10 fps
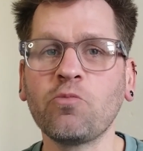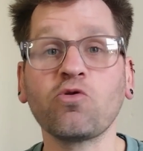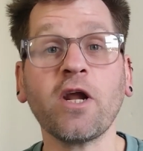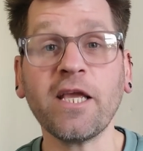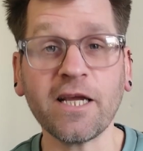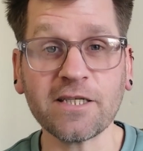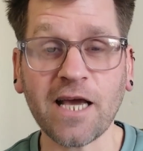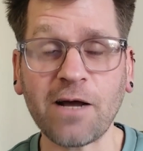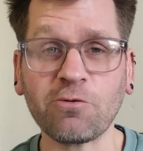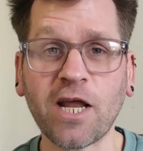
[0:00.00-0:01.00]
breaking
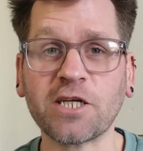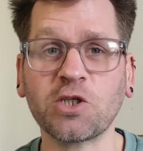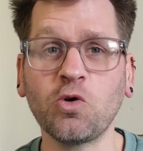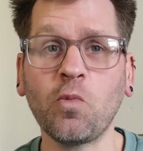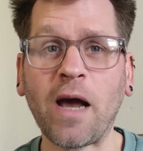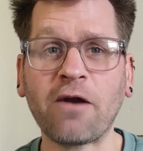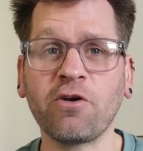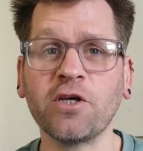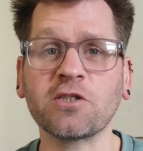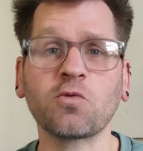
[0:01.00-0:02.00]
down national
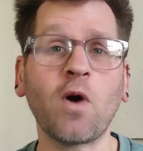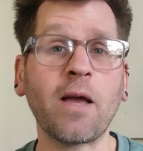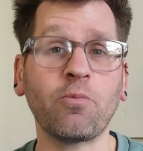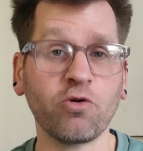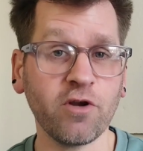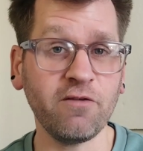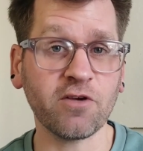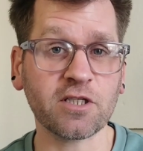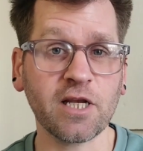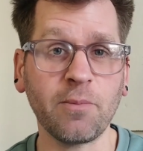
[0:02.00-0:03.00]
barriers where
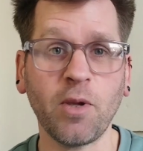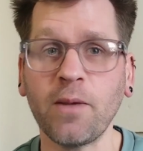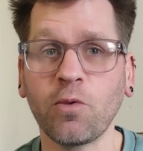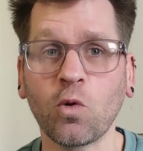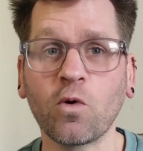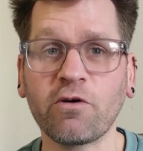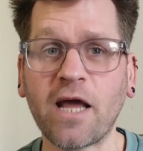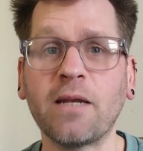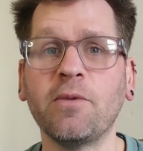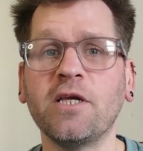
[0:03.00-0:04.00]
previously people were
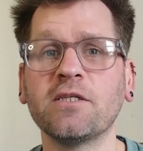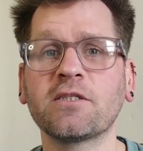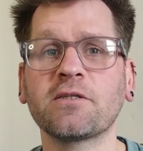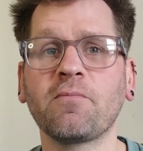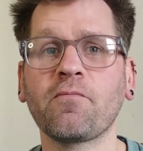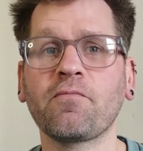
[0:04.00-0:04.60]
enemies.